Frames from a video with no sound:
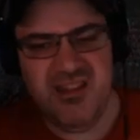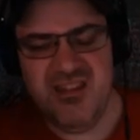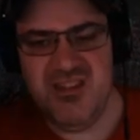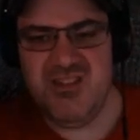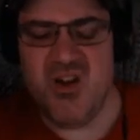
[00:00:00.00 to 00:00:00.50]

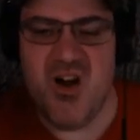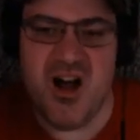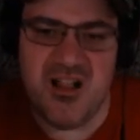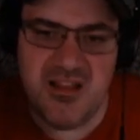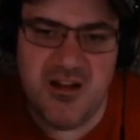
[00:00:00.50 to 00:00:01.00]
So
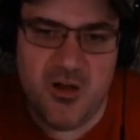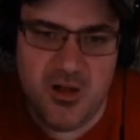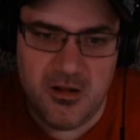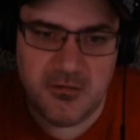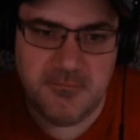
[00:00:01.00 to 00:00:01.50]
all in
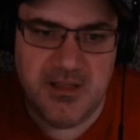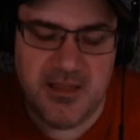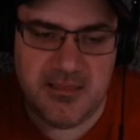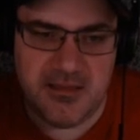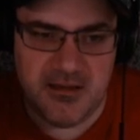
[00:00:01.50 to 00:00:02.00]
all, I
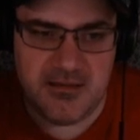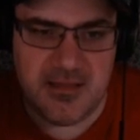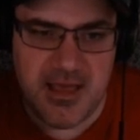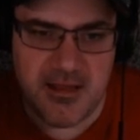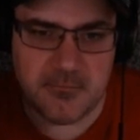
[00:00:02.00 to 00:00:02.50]
think
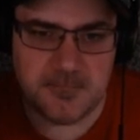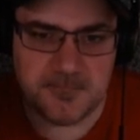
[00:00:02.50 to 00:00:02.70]
that